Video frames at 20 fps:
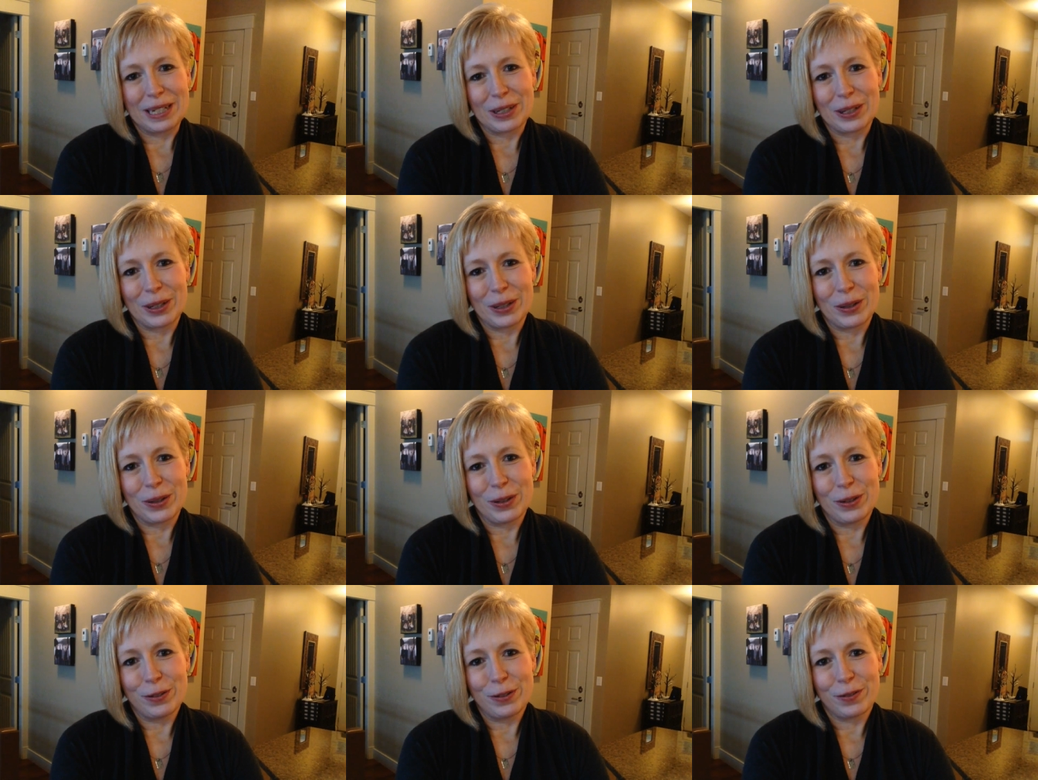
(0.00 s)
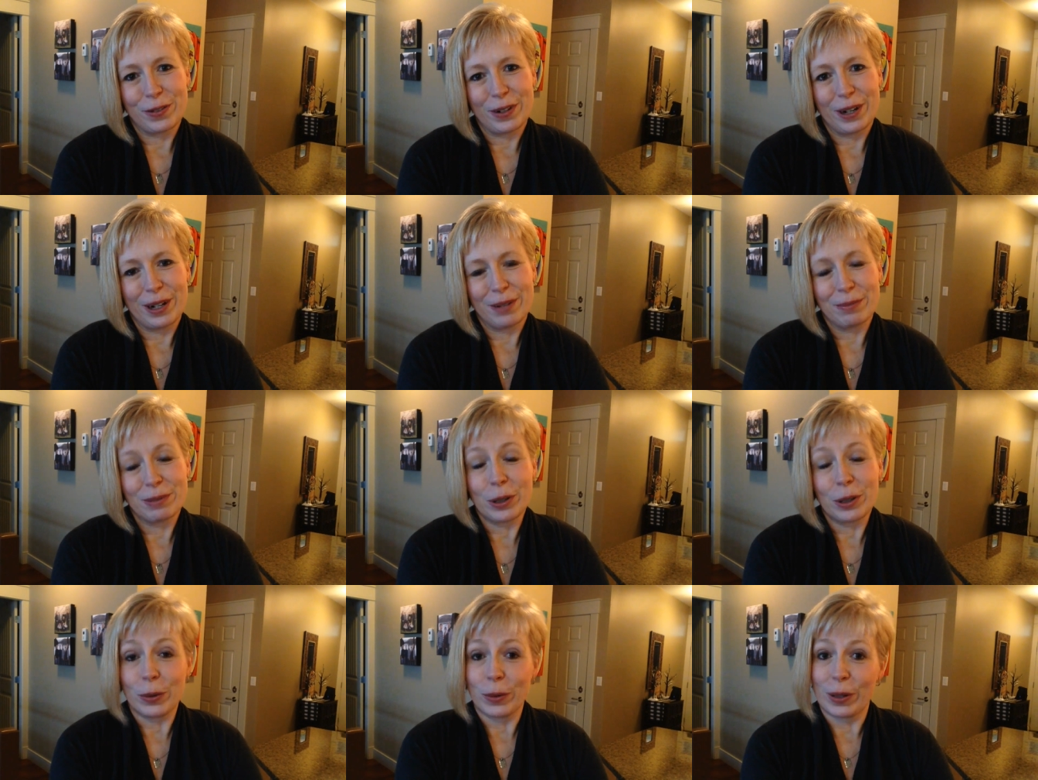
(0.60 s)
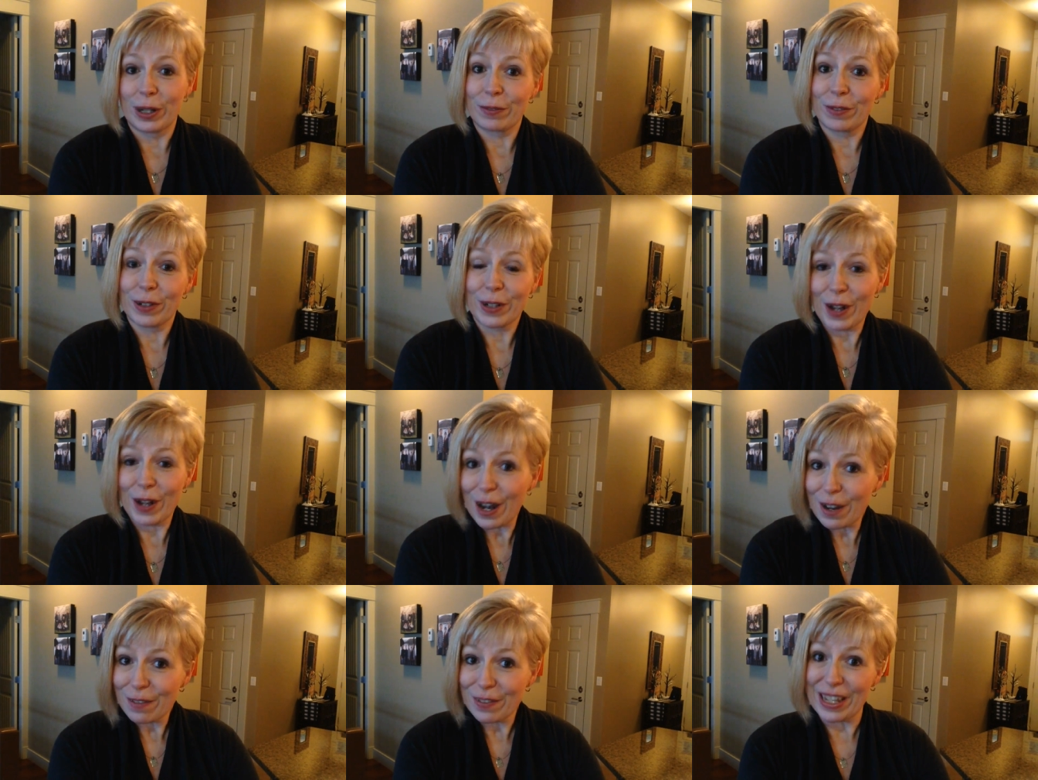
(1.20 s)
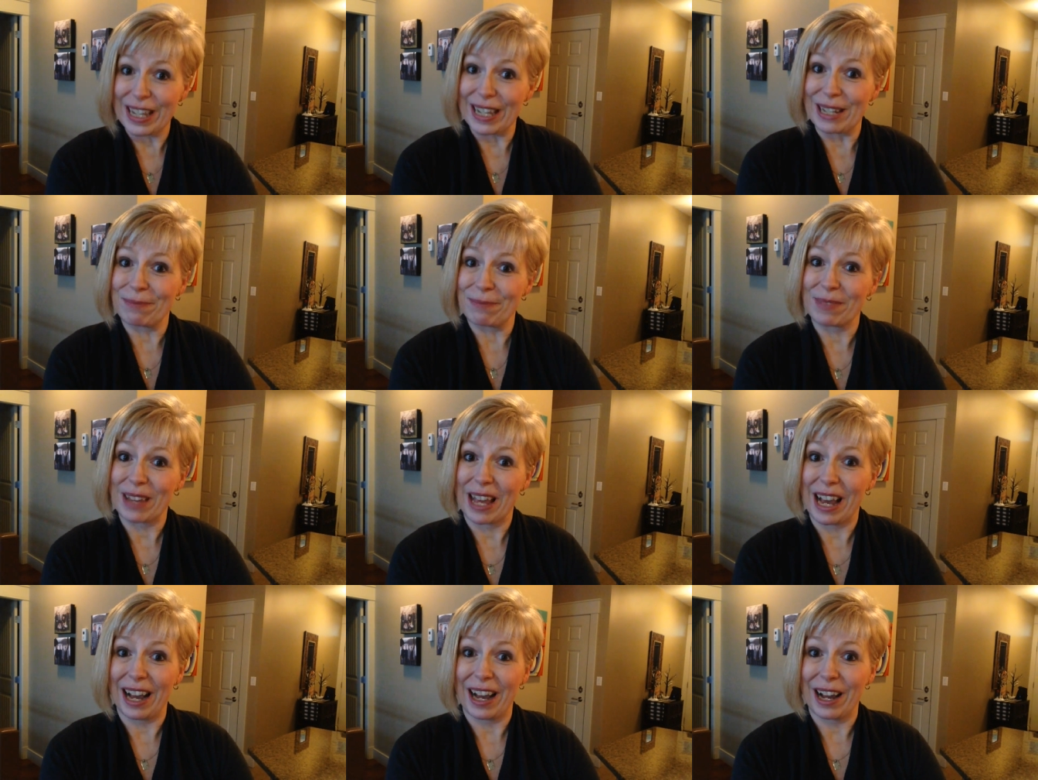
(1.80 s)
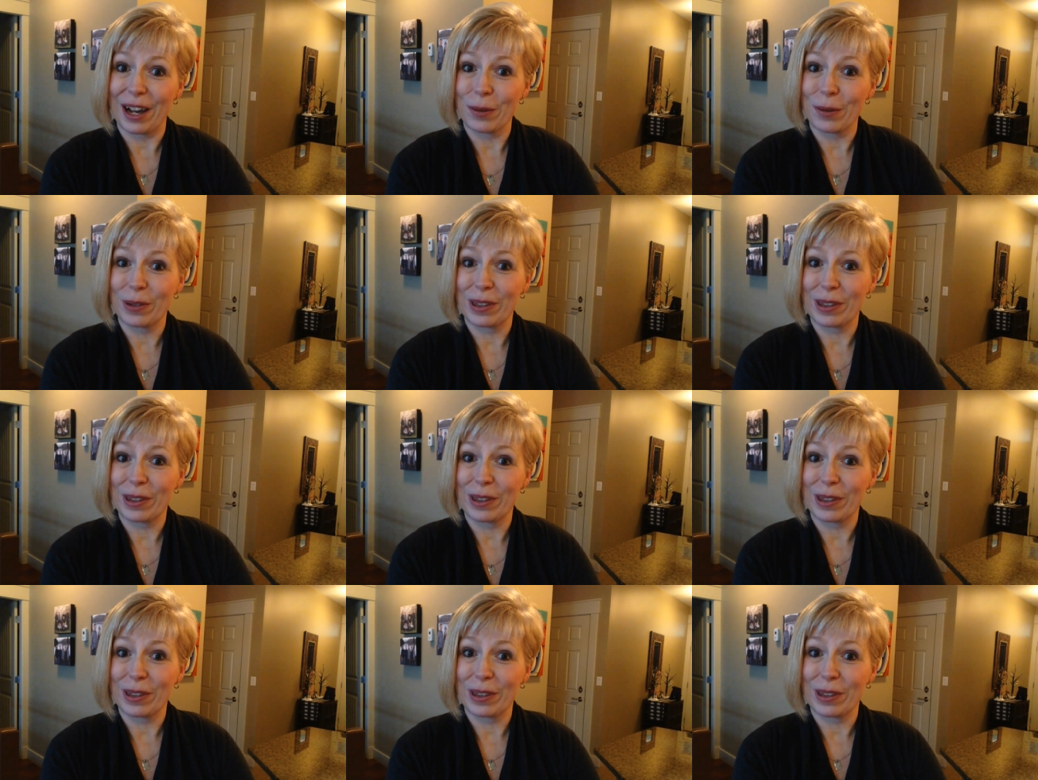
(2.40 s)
ago from going for coffee uh,